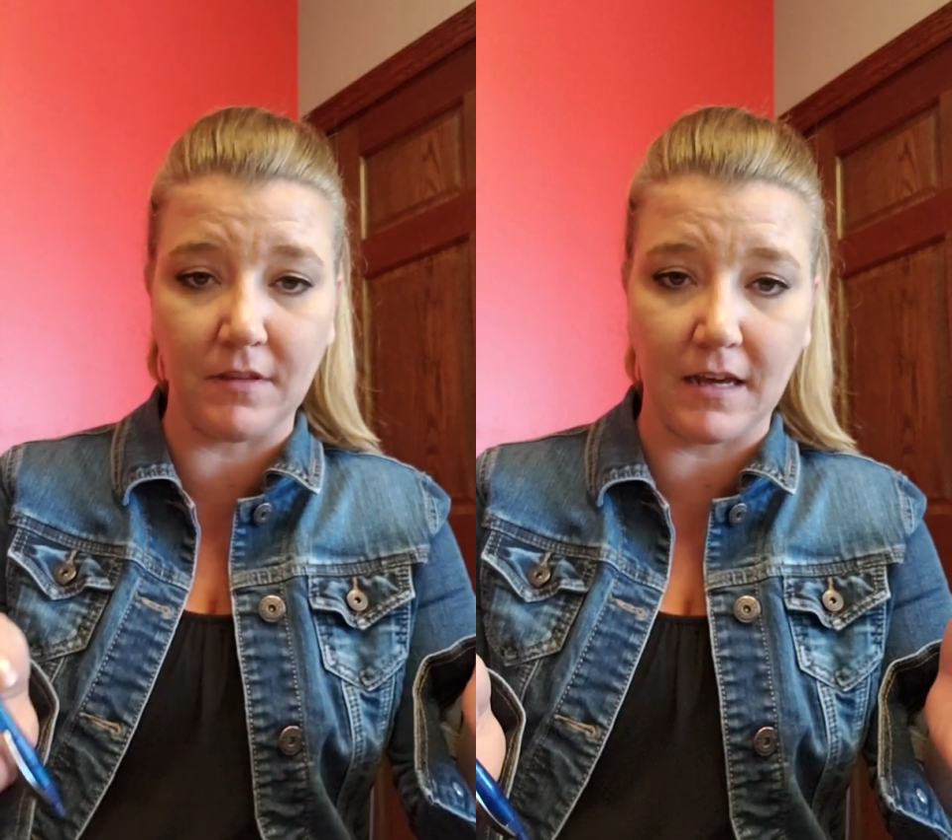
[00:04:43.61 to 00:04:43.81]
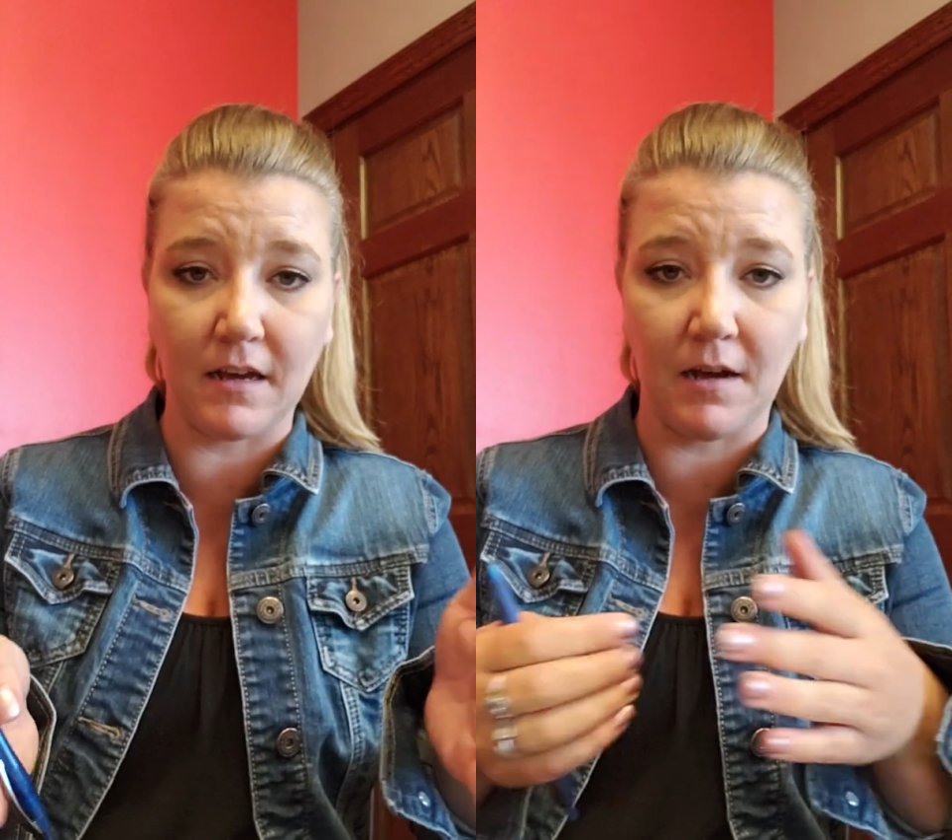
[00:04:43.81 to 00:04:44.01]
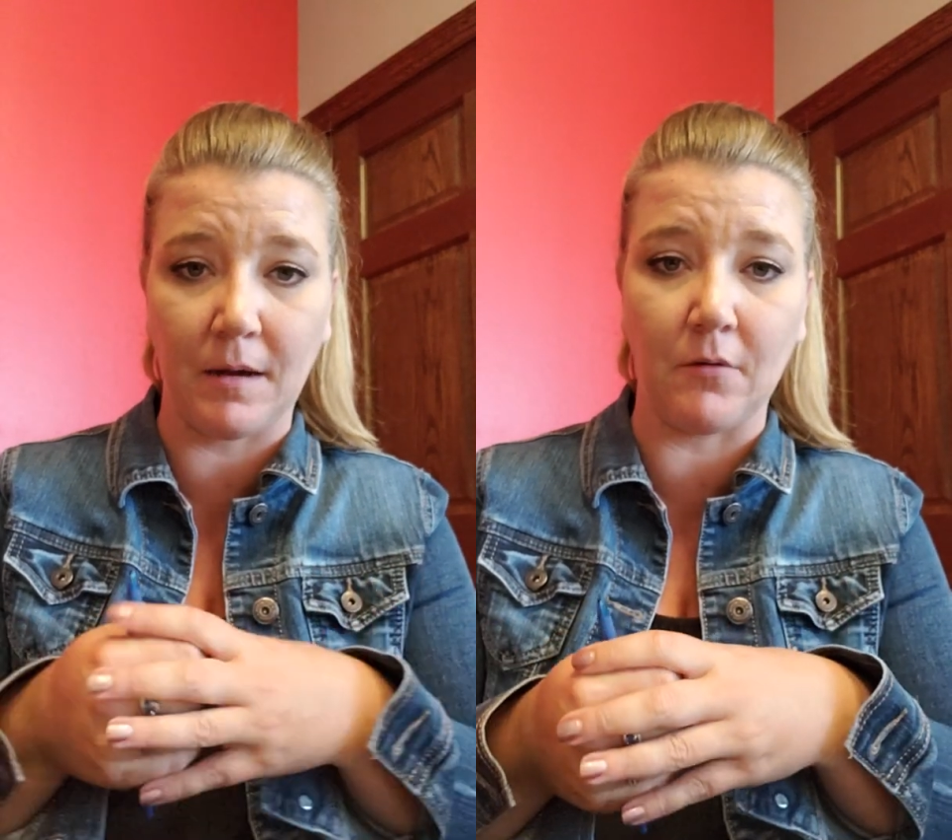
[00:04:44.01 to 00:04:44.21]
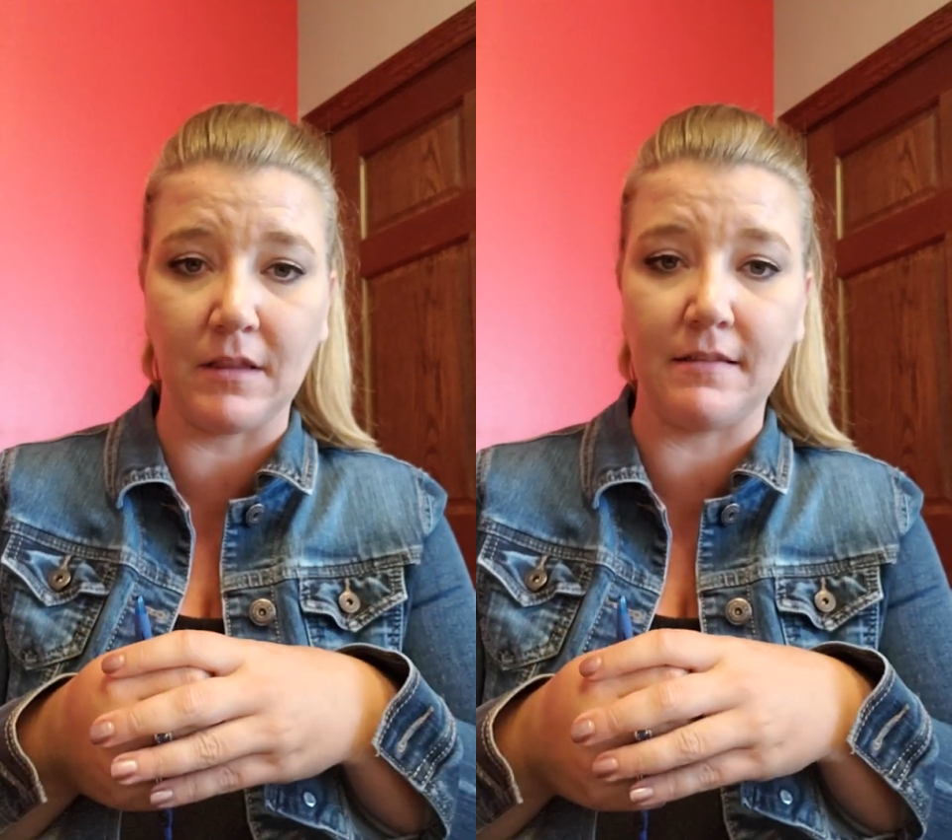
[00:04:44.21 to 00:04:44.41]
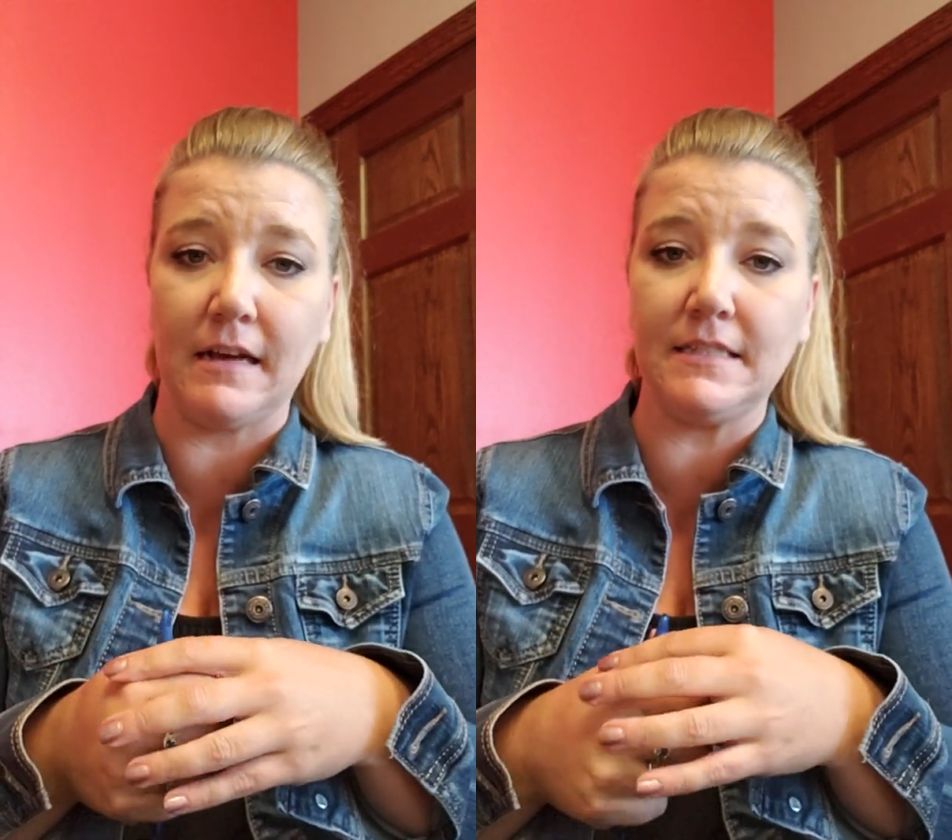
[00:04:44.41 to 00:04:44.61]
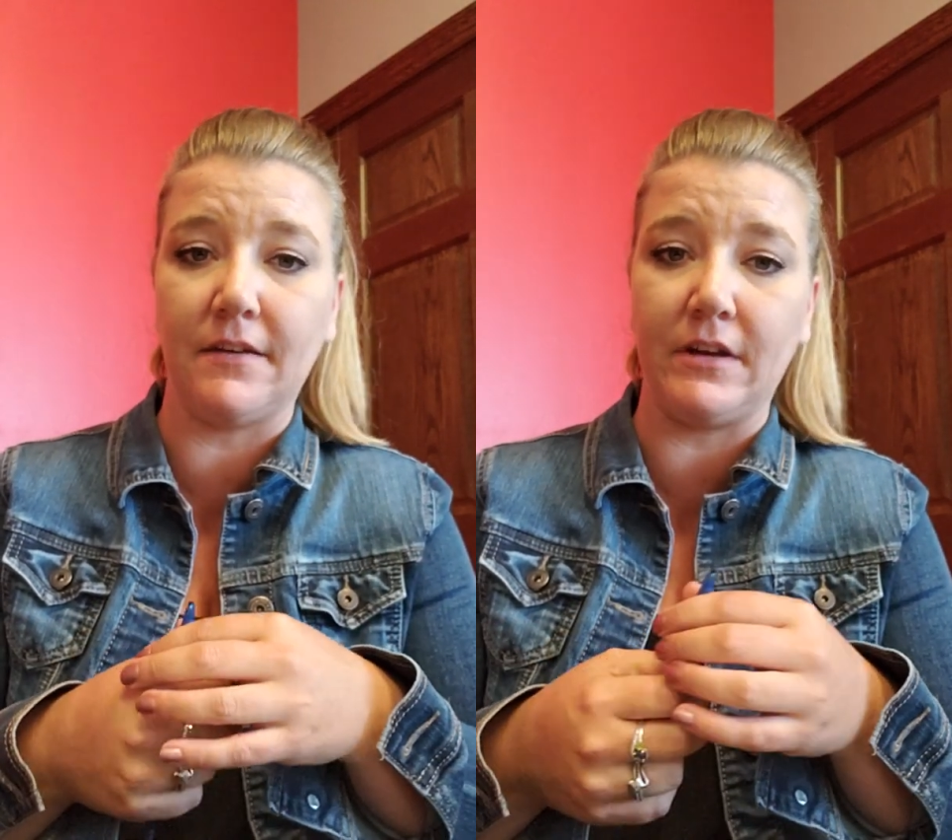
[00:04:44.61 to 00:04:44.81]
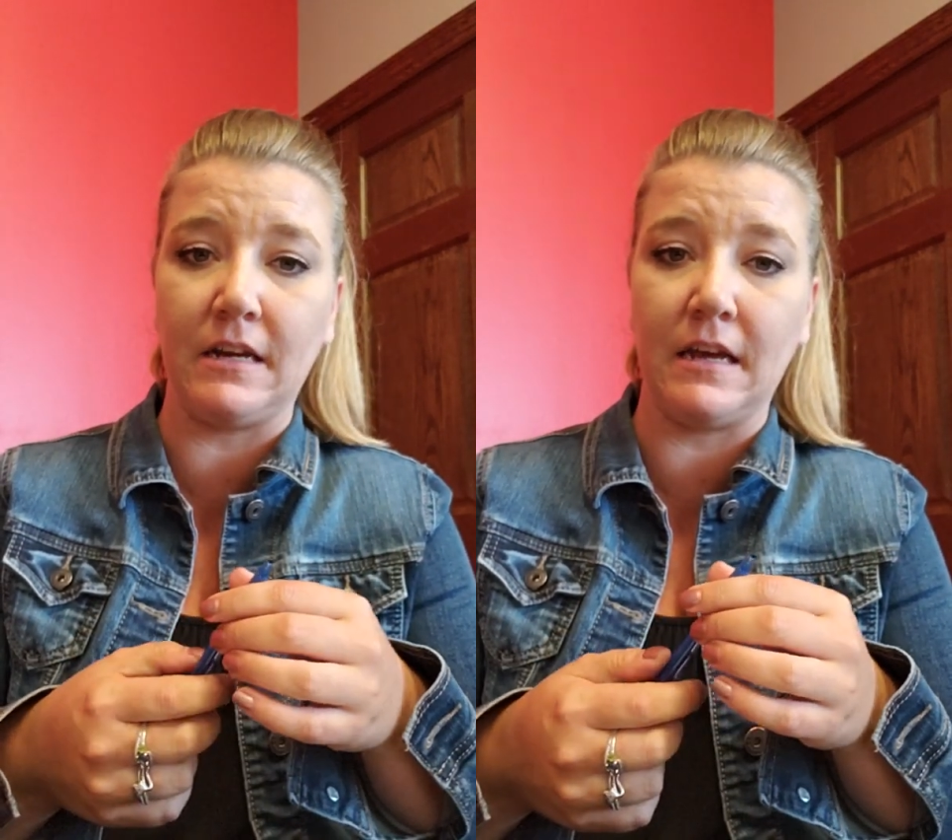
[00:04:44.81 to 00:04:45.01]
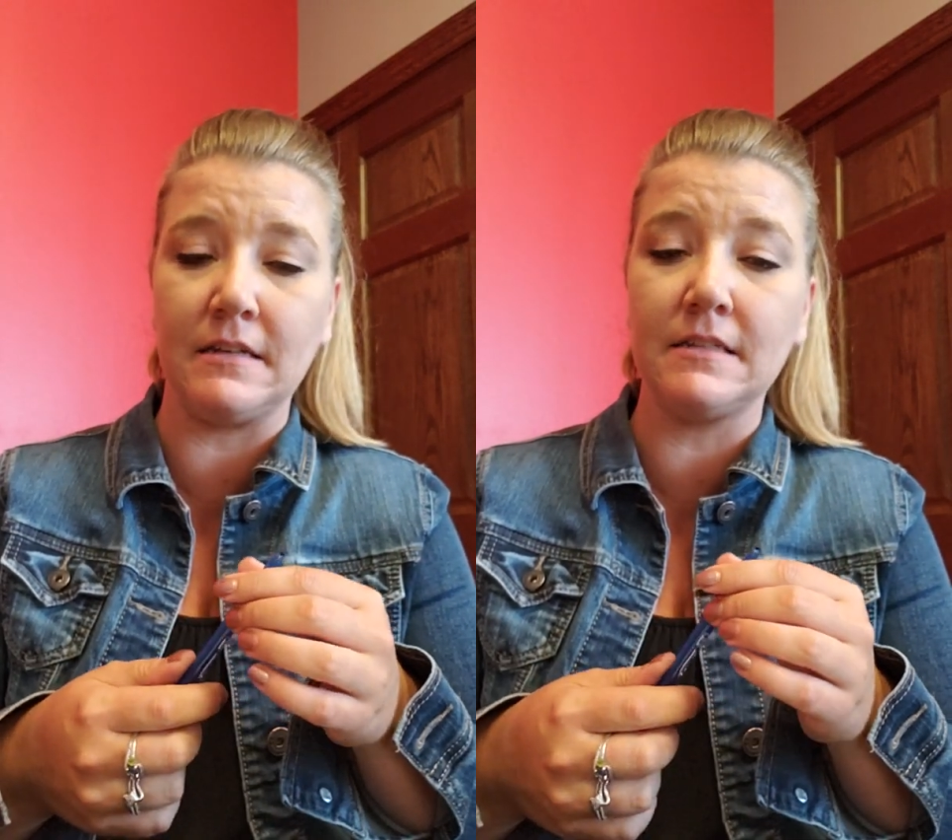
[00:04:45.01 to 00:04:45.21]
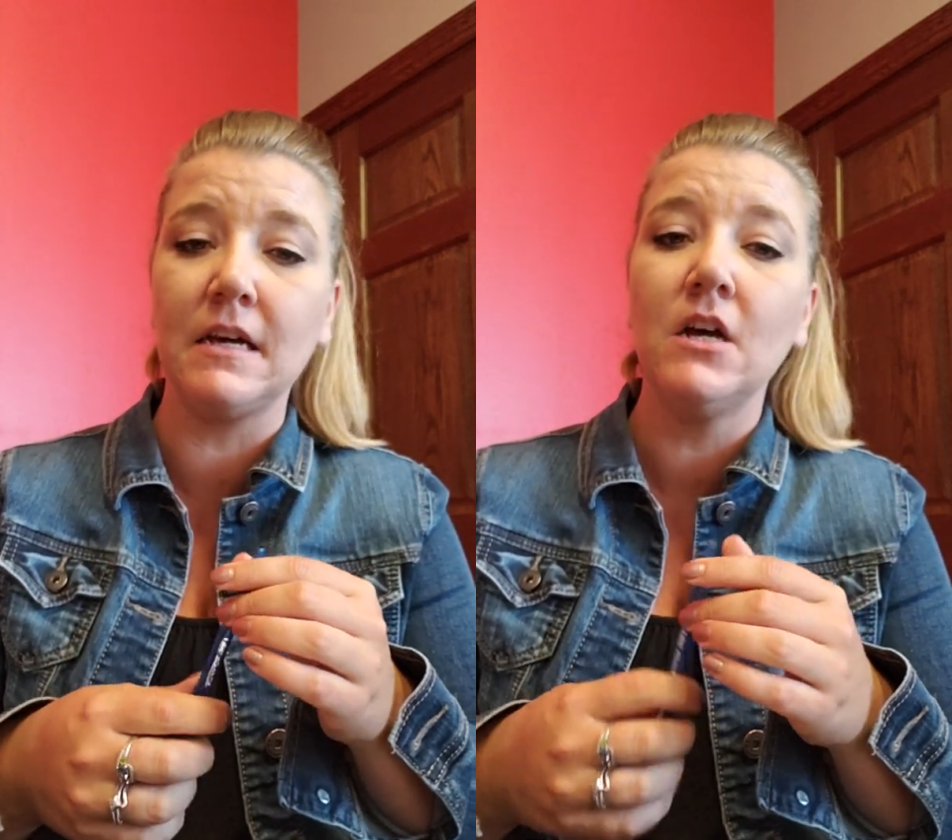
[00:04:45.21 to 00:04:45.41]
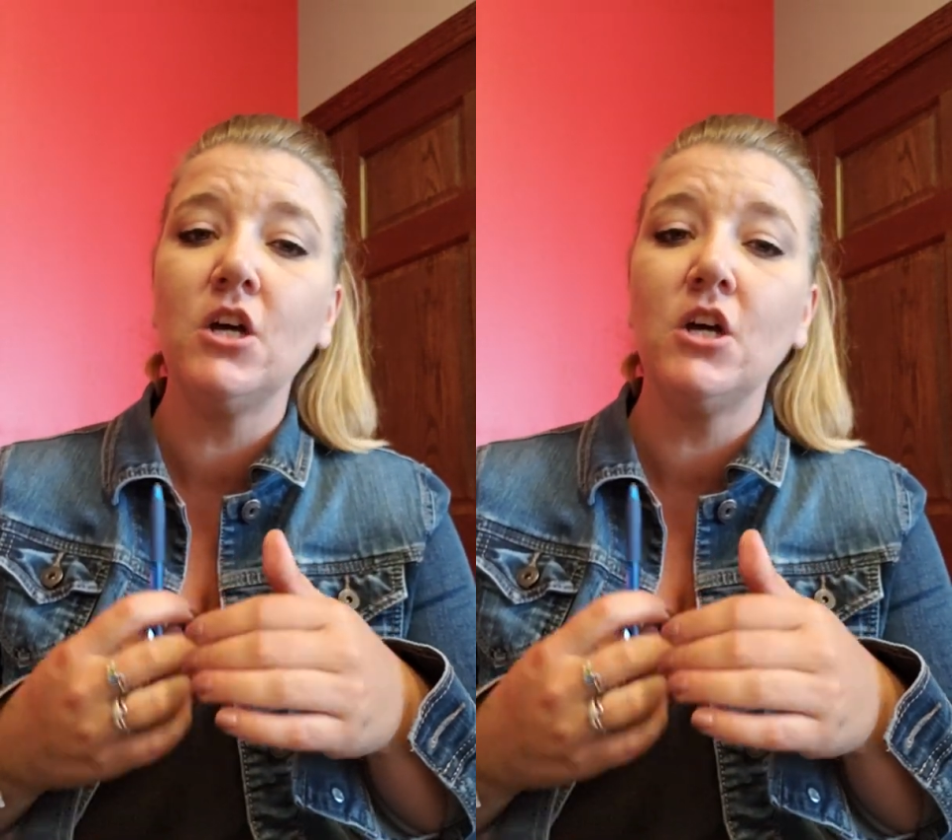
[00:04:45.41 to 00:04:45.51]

they can come out within that 7 days,